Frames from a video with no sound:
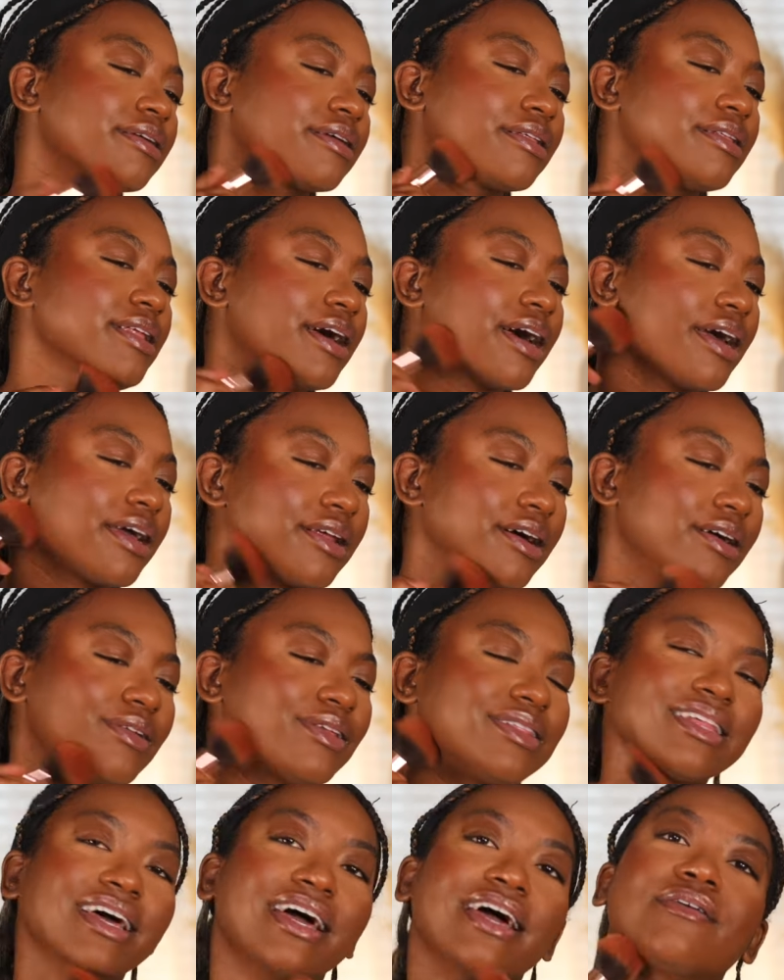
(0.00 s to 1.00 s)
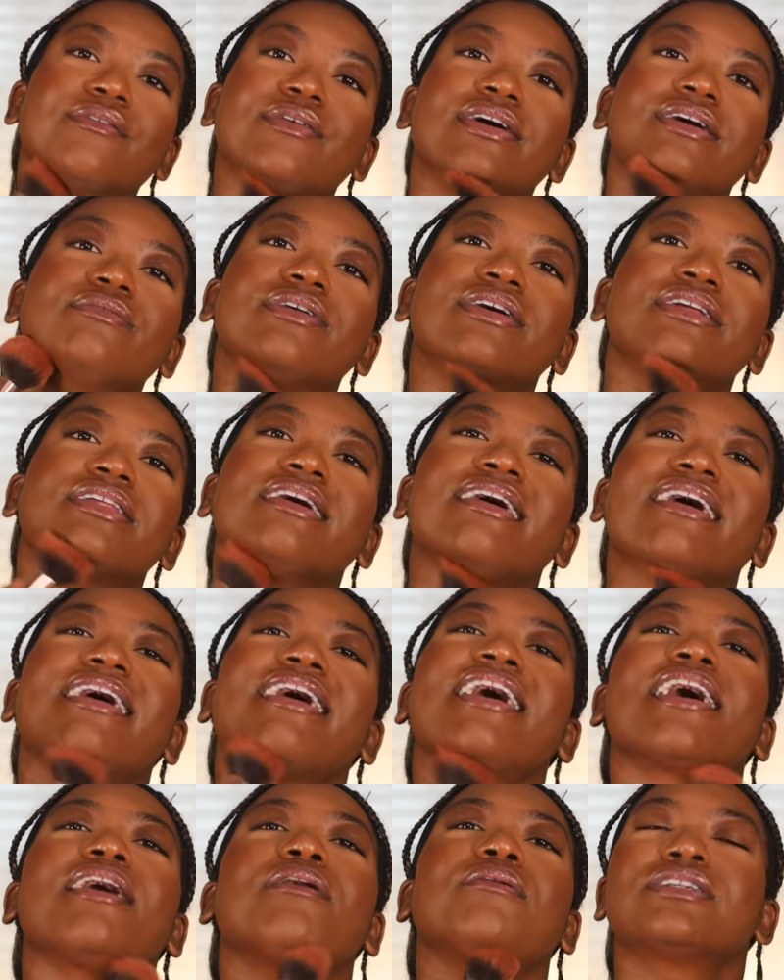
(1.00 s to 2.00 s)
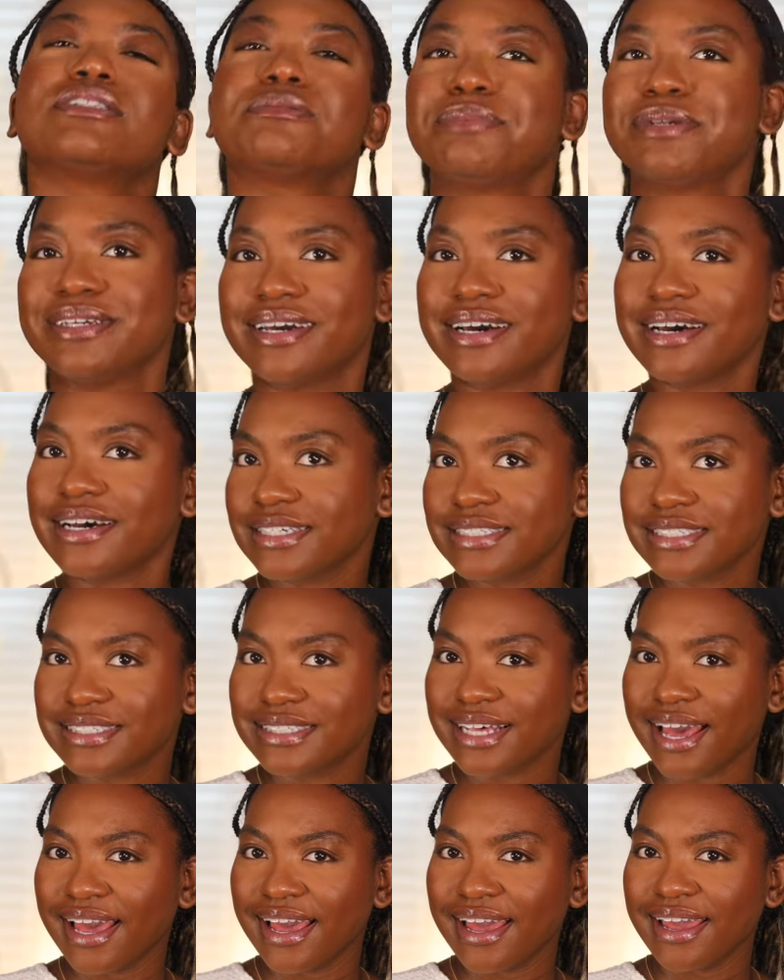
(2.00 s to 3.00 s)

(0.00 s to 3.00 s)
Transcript: Like, the only thing we really had was Beyonce.